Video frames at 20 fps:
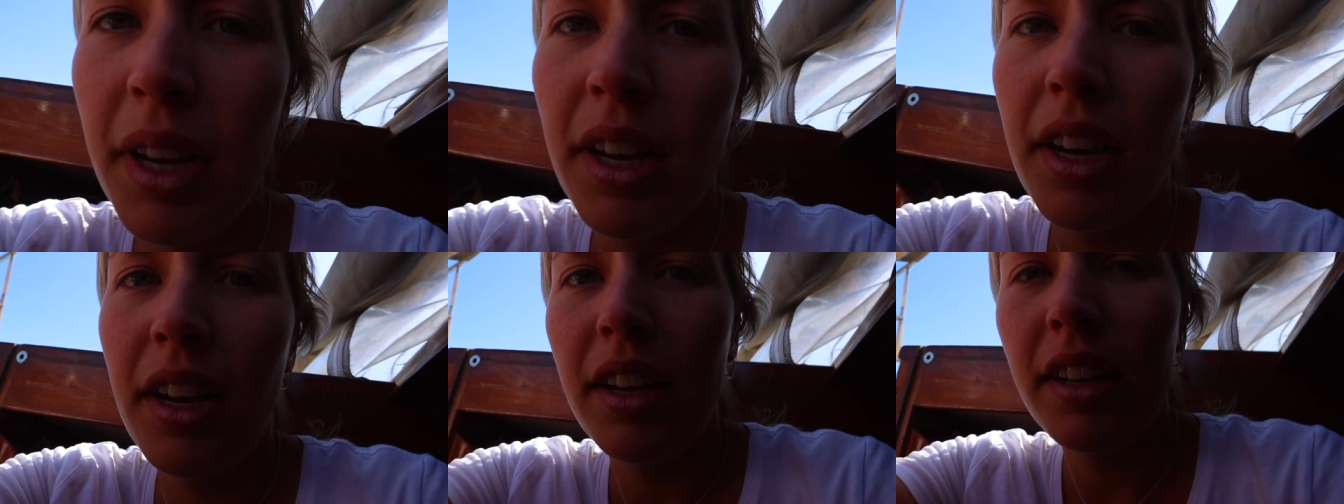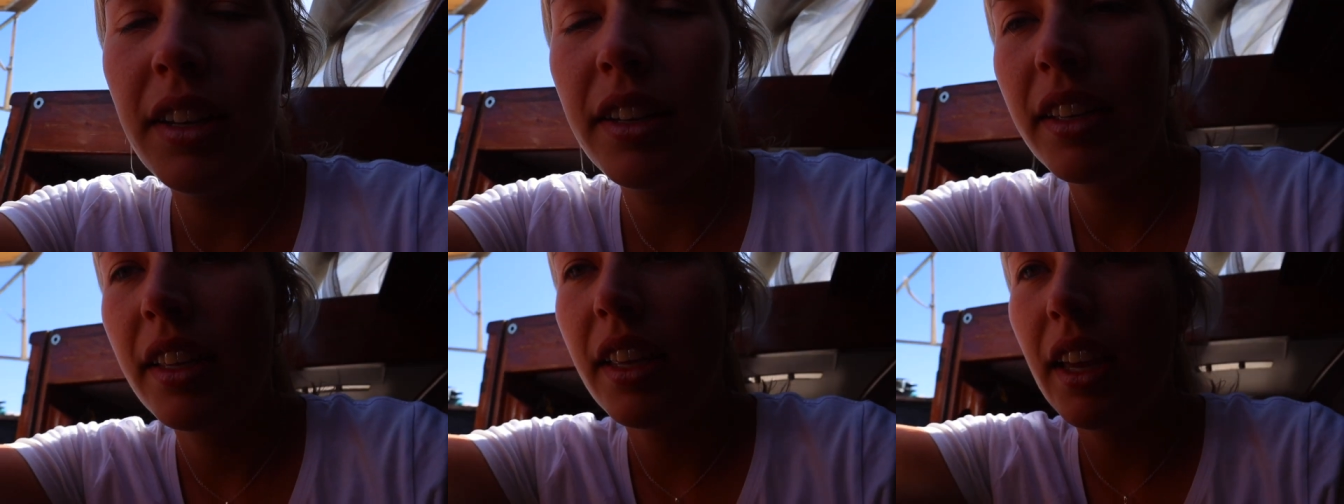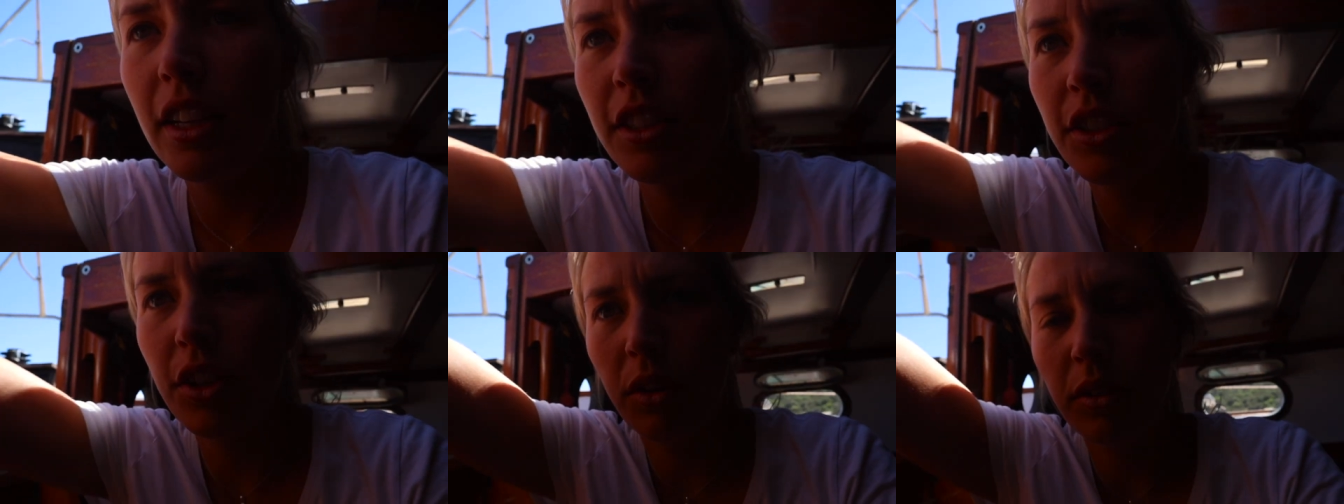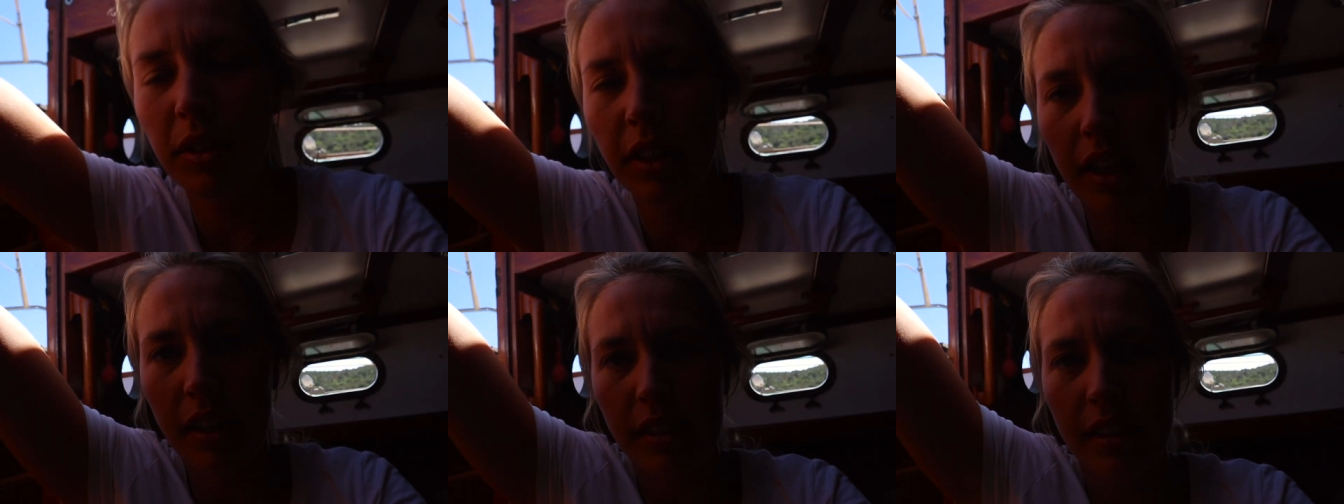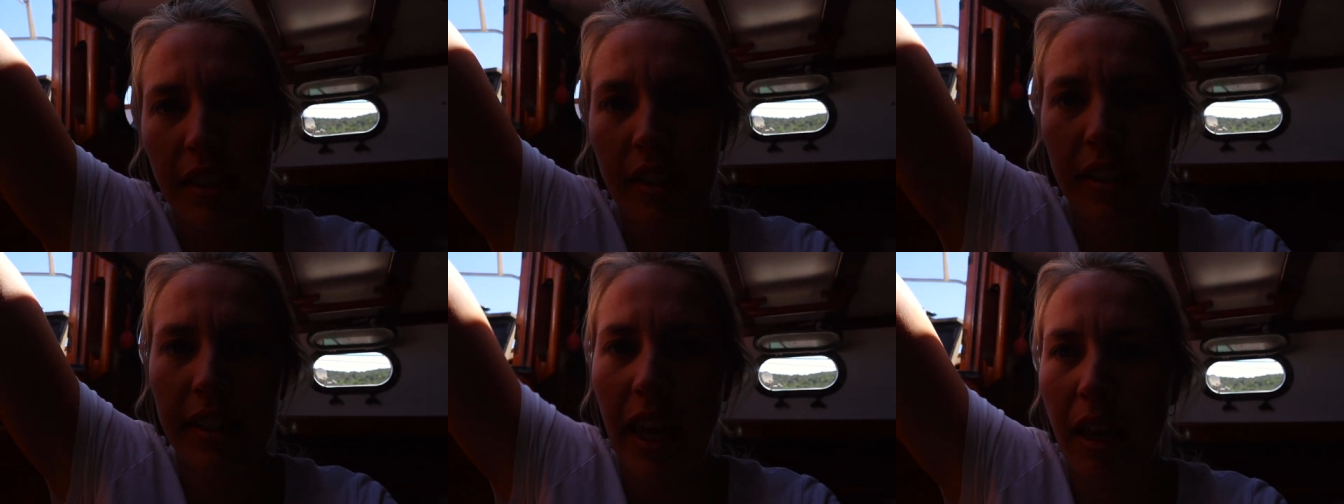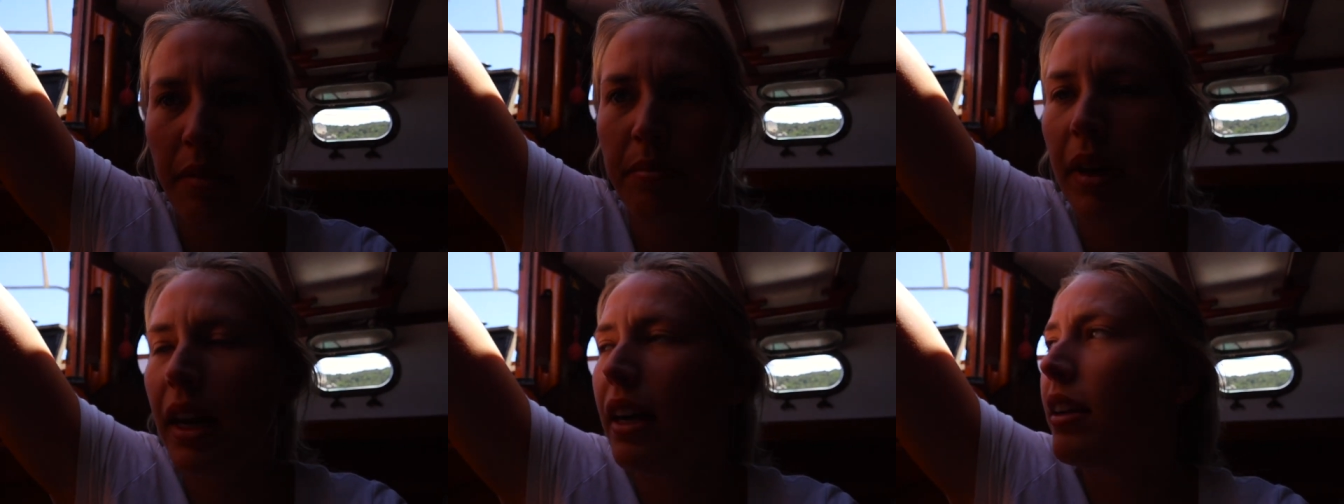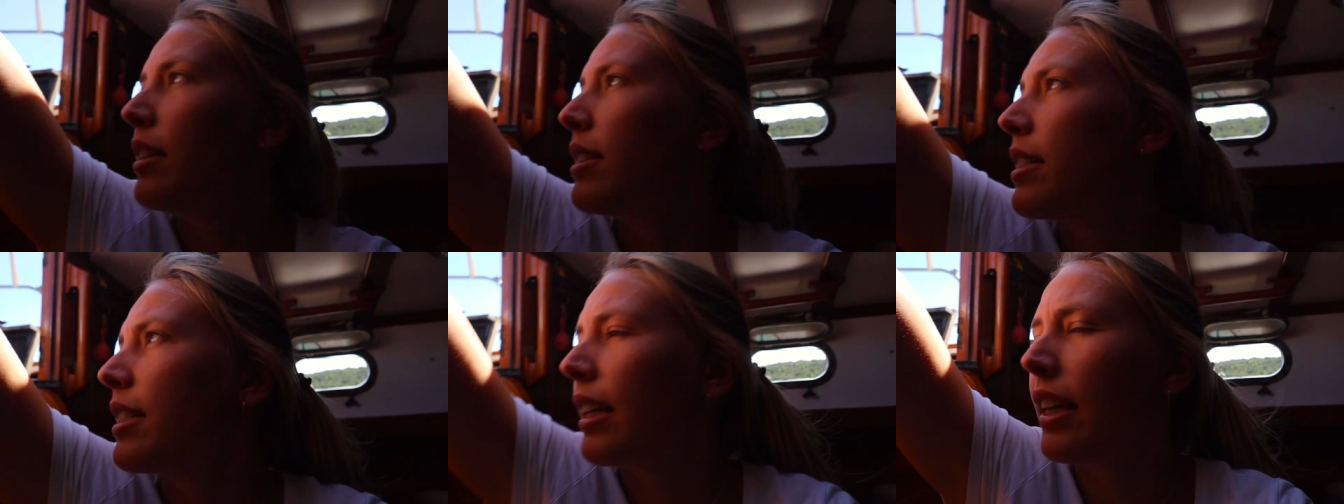uh, and told us. He just came by
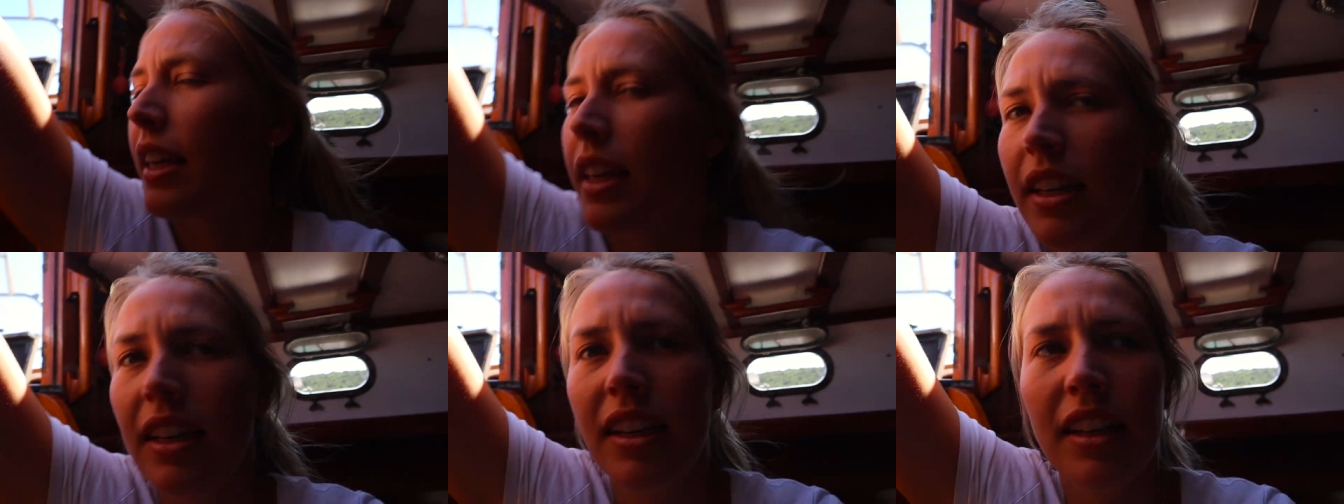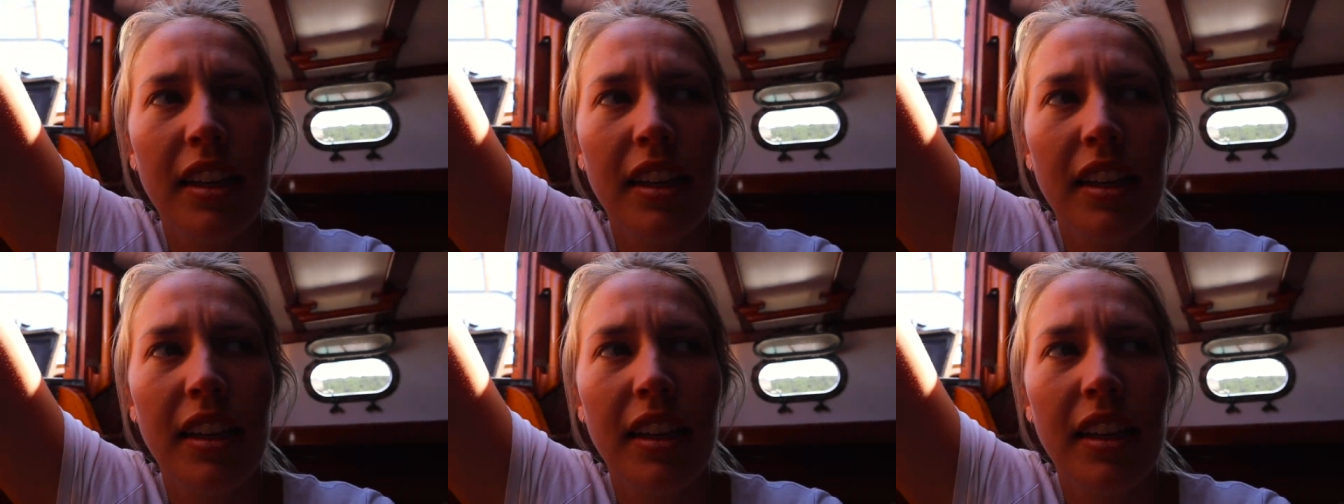in his dinghy